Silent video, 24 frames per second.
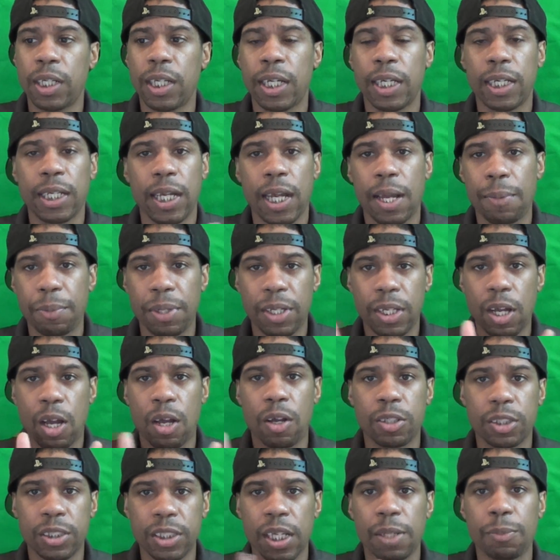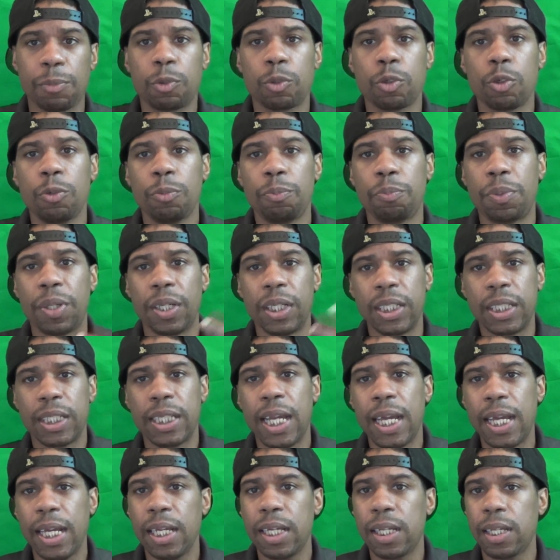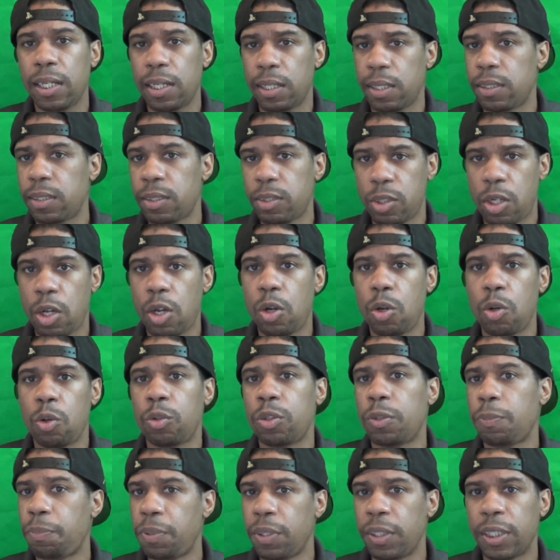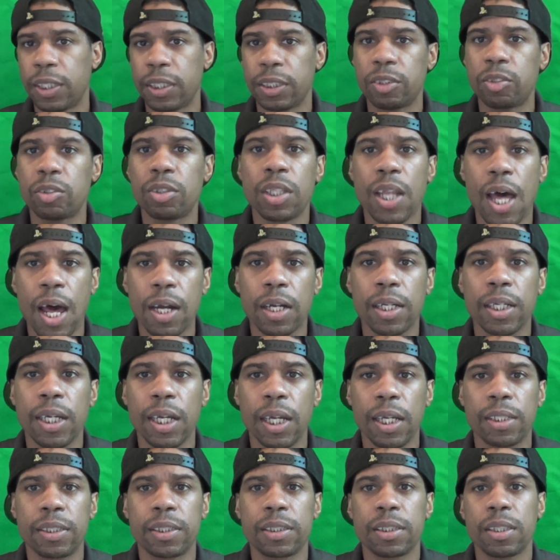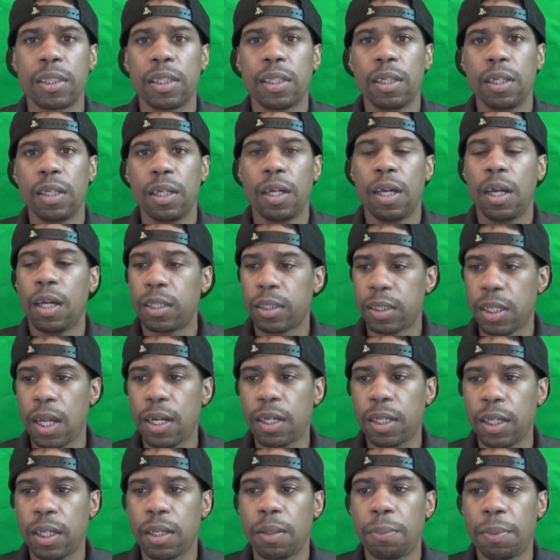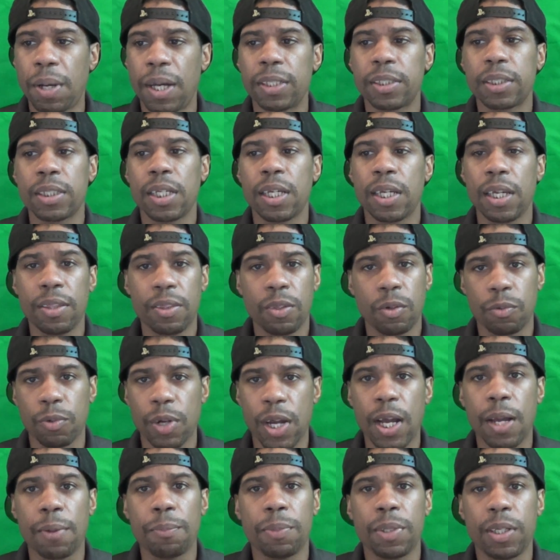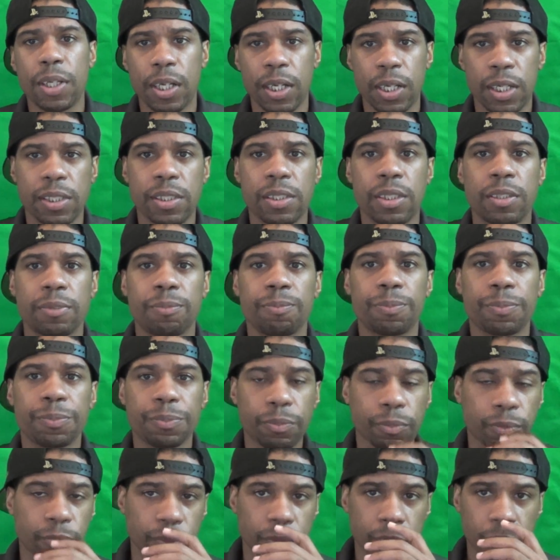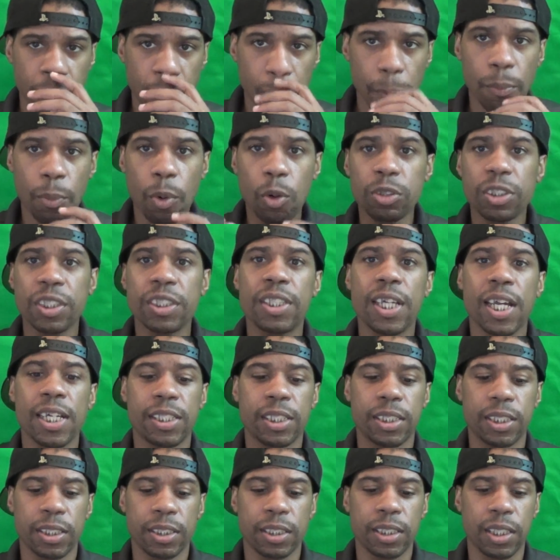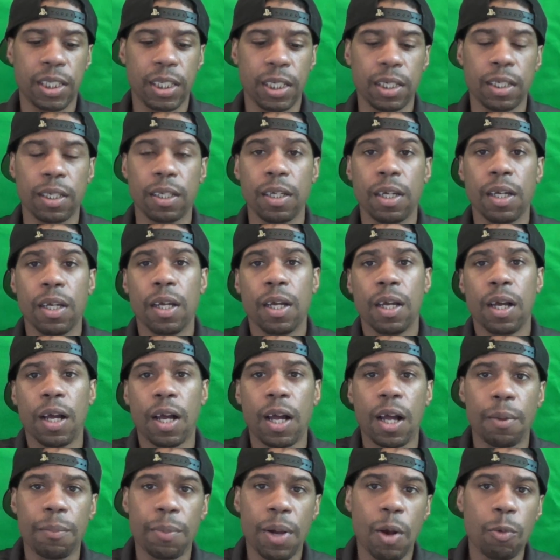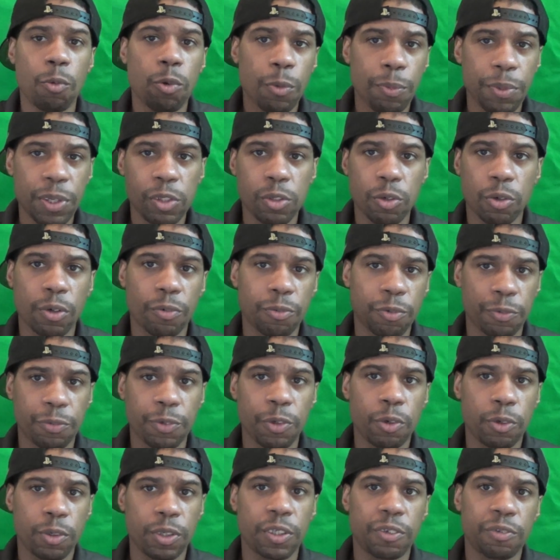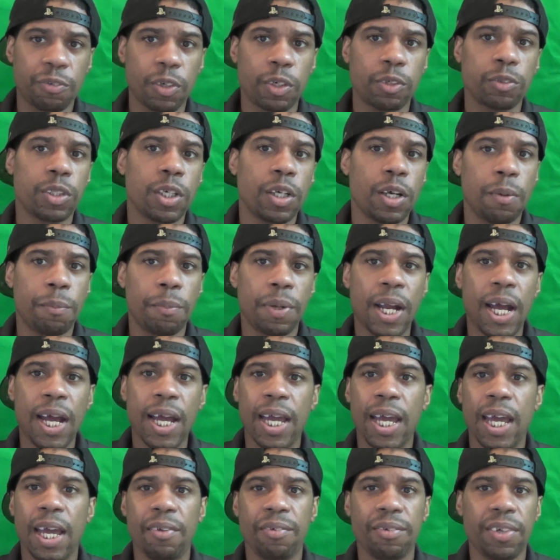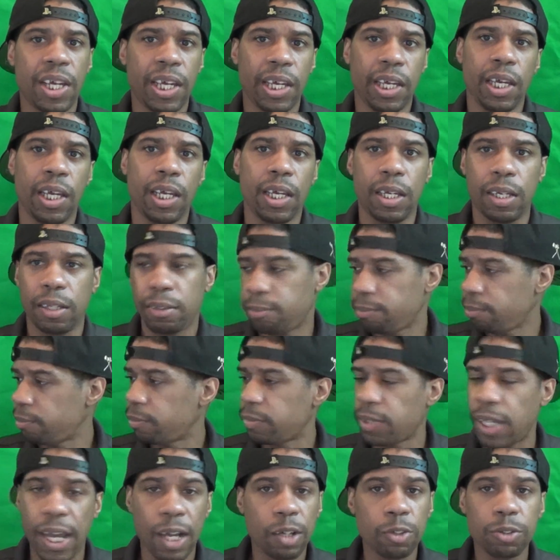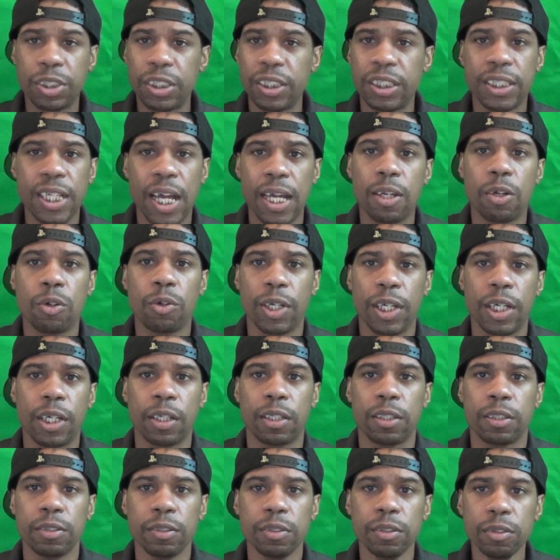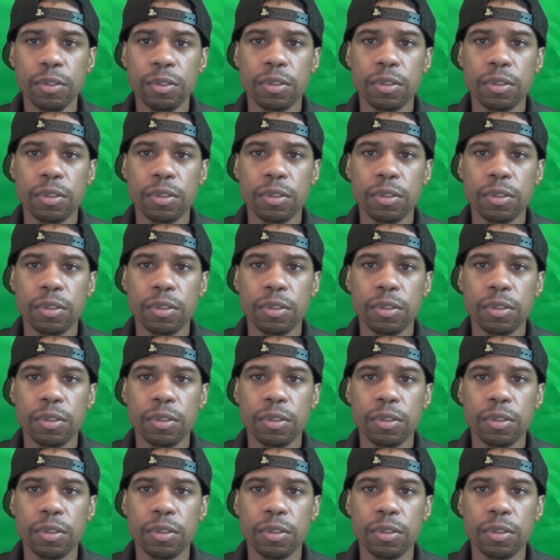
and I mean y'all are the same group, but they know to put a lot of gigabytes in the RAM because multitasking is the key. I will be doing a review on this phone, but I have a LG Stylo here.